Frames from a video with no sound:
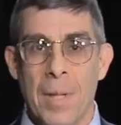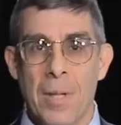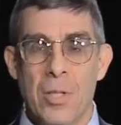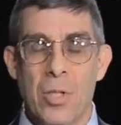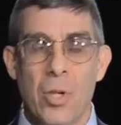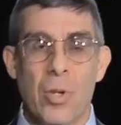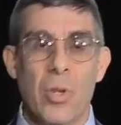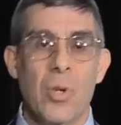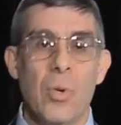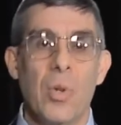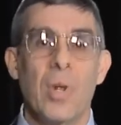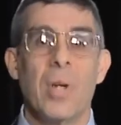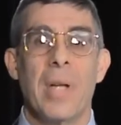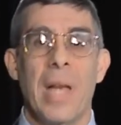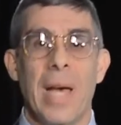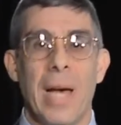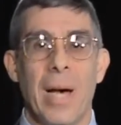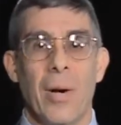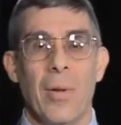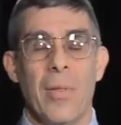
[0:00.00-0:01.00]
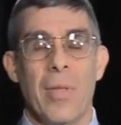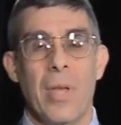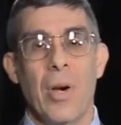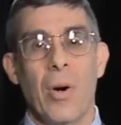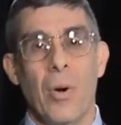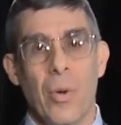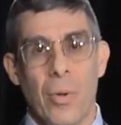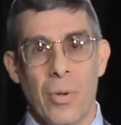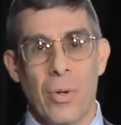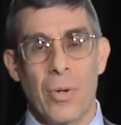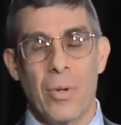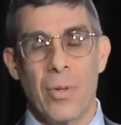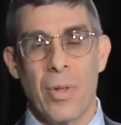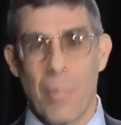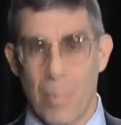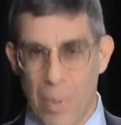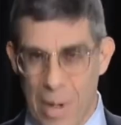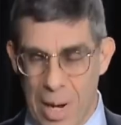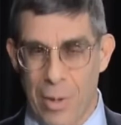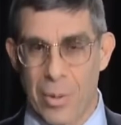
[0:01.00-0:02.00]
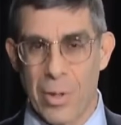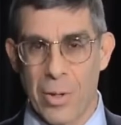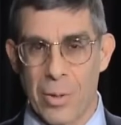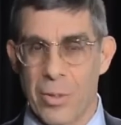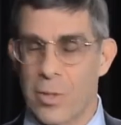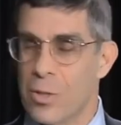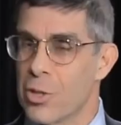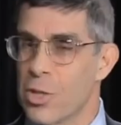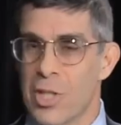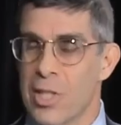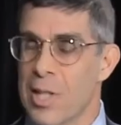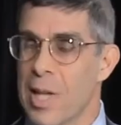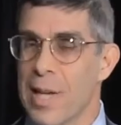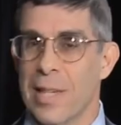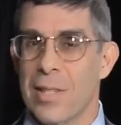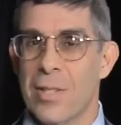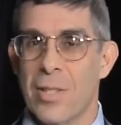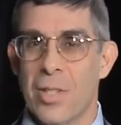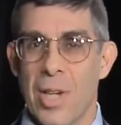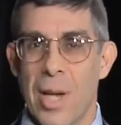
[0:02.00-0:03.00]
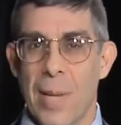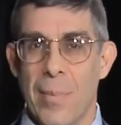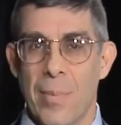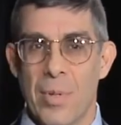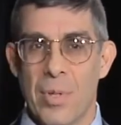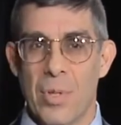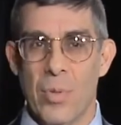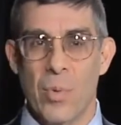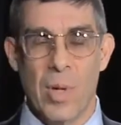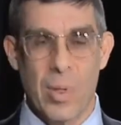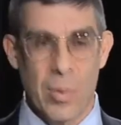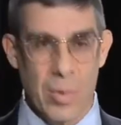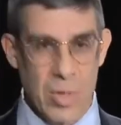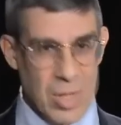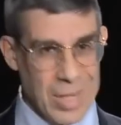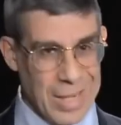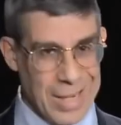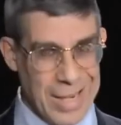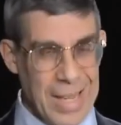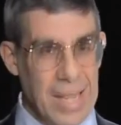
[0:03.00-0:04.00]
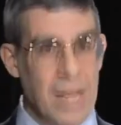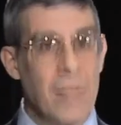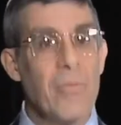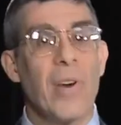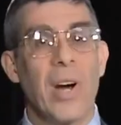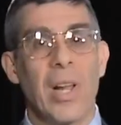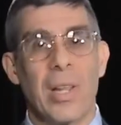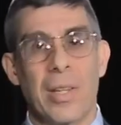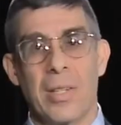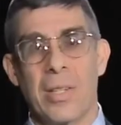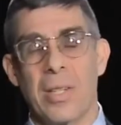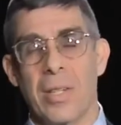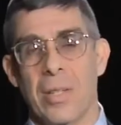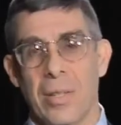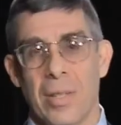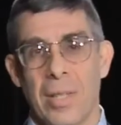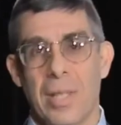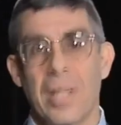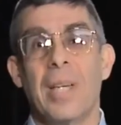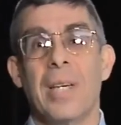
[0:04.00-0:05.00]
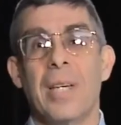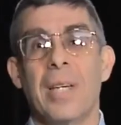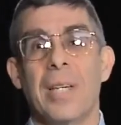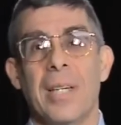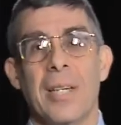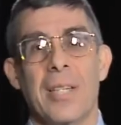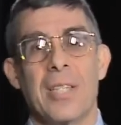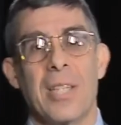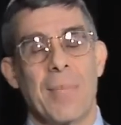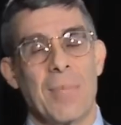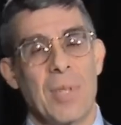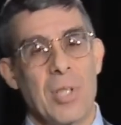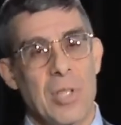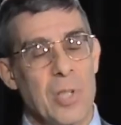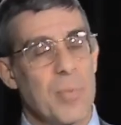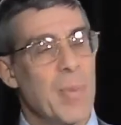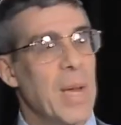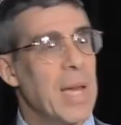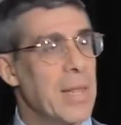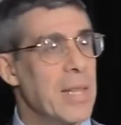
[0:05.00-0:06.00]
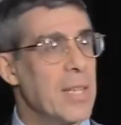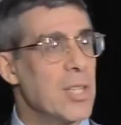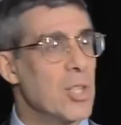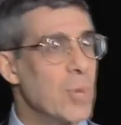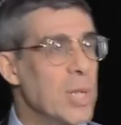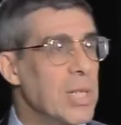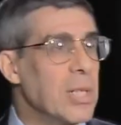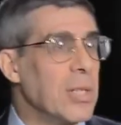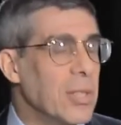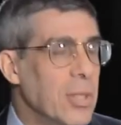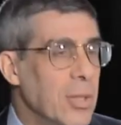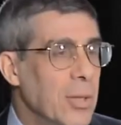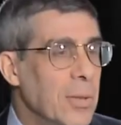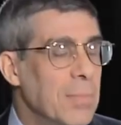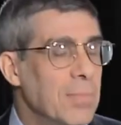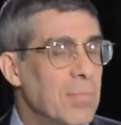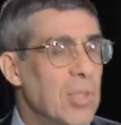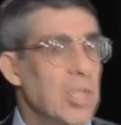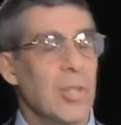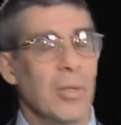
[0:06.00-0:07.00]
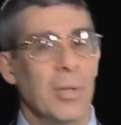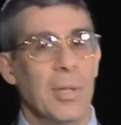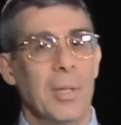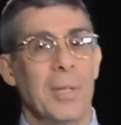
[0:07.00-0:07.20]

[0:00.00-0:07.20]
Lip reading: So you are now the owner, the proud owner, just like in Cyprus, where it was done involuntarily, except in Spain they swindled you to do